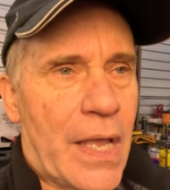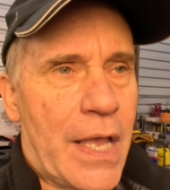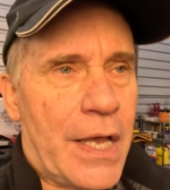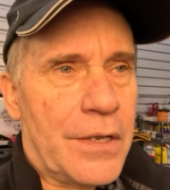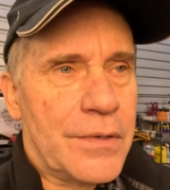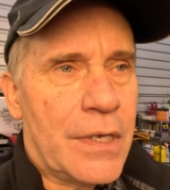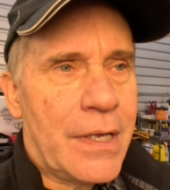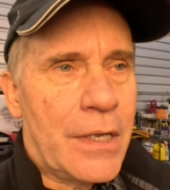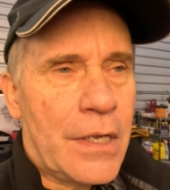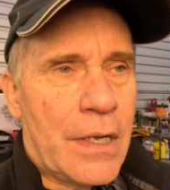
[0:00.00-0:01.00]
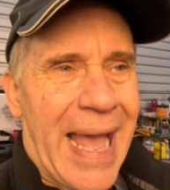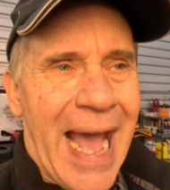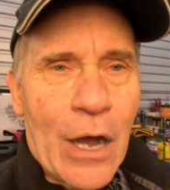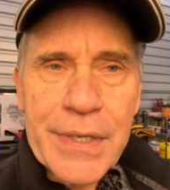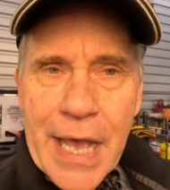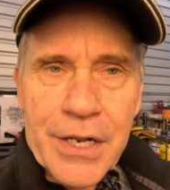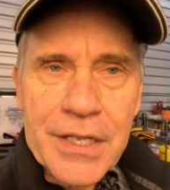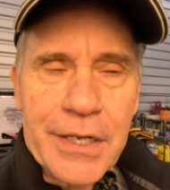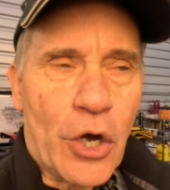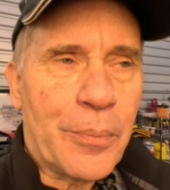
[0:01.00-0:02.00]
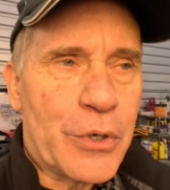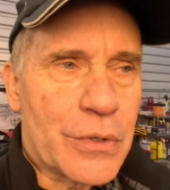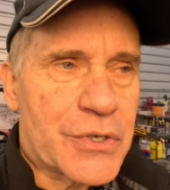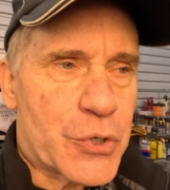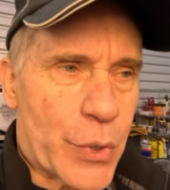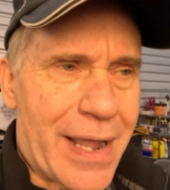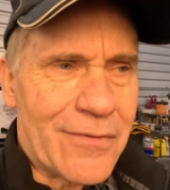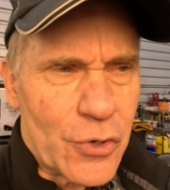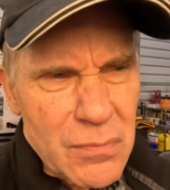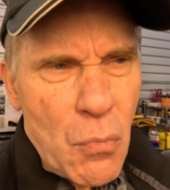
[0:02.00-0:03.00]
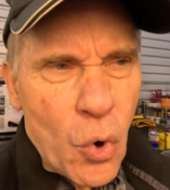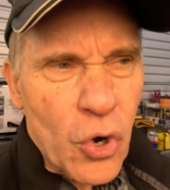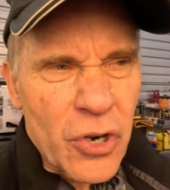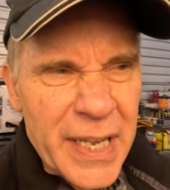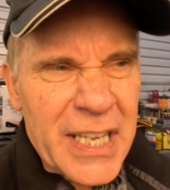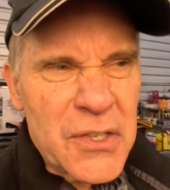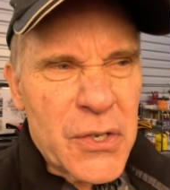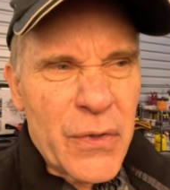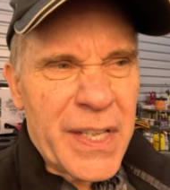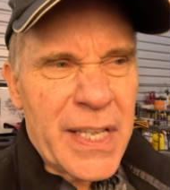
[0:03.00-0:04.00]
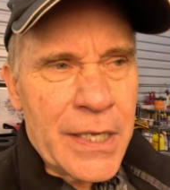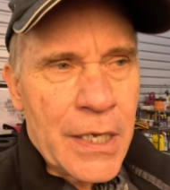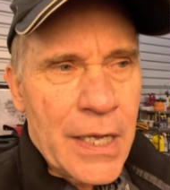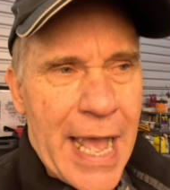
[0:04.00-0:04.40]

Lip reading: and how data can help you as a driver, and more into the